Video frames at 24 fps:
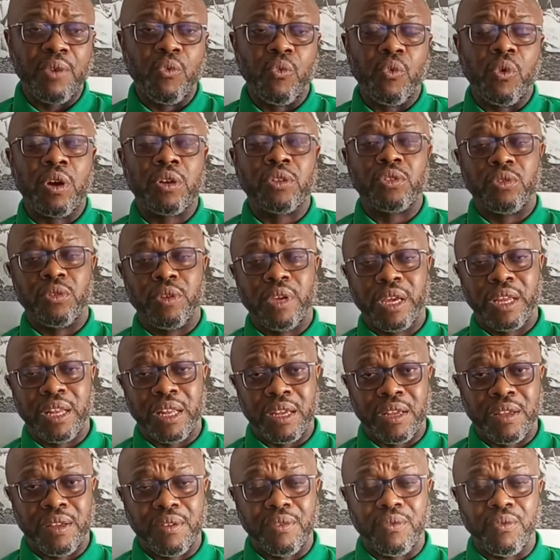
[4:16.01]
work
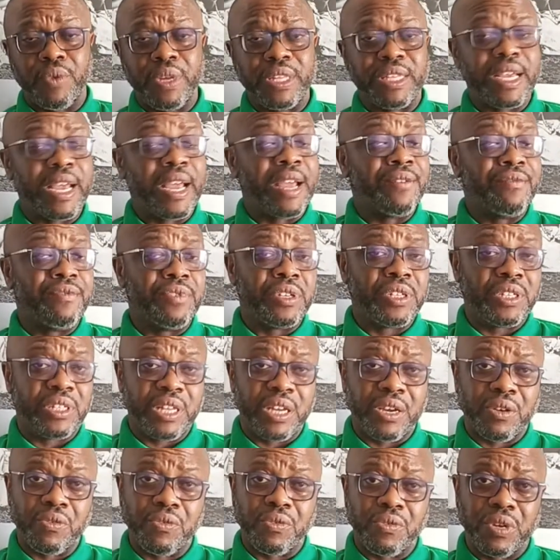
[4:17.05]
together with every
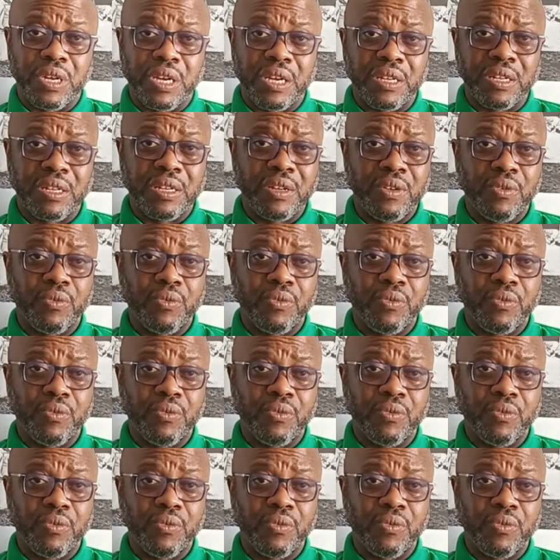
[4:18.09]
stakeholder